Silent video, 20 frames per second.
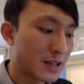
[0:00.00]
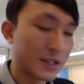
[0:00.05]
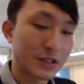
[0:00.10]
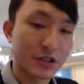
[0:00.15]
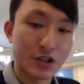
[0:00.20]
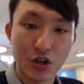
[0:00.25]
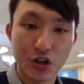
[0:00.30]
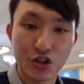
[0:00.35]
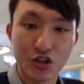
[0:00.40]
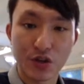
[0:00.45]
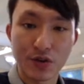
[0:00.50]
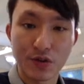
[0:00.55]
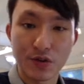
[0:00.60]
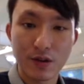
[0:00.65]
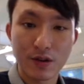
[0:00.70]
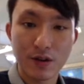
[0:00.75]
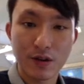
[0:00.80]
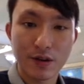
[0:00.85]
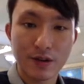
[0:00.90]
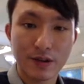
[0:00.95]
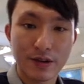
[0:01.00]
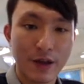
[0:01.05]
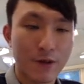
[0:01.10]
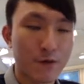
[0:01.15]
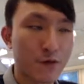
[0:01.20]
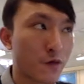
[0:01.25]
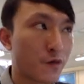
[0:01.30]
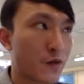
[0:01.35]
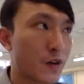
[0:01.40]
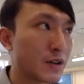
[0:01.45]
detergent can
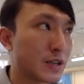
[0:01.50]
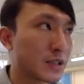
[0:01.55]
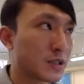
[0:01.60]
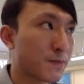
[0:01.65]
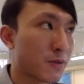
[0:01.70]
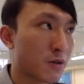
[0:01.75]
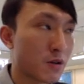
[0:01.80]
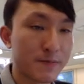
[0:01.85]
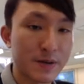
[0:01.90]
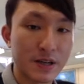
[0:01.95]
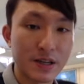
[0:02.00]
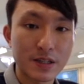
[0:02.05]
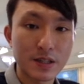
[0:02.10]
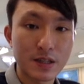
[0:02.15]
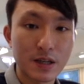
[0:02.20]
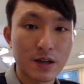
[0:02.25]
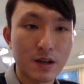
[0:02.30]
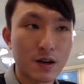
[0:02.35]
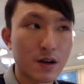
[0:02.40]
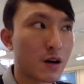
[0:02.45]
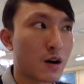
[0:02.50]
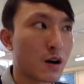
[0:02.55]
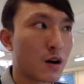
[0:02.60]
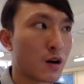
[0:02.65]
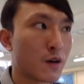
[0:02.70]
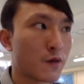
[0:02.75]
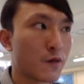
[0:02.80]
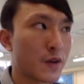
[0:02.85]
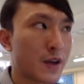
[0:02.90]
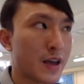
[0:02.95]
fulfill its purpose
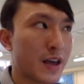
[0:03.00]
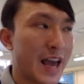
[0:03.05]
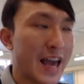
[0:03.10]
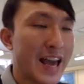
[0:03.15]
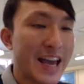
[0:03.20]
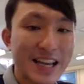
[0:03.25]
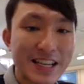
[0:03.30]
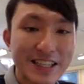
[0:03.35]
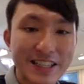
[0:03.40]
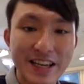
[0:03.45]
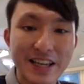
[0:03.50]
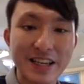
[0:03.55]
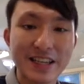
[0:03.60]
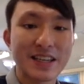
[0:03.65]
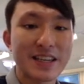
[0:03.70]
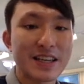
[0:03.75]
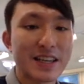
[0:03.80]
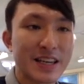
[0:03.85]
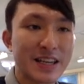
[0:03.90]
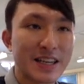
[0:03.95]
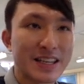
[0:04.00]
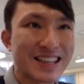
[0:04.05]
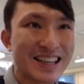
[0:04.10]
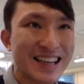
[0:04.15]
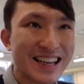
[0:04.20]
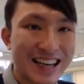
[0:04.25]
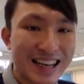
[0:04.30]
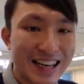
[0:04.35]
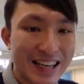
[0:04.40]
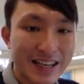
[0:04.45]
of aiding in
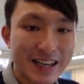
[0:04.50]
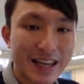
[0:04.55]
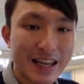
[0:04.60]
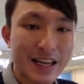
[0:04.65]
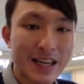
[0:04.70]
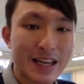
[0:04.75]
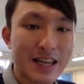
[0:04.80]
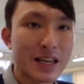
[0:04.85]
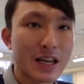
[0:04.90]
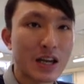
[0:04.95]
cleaning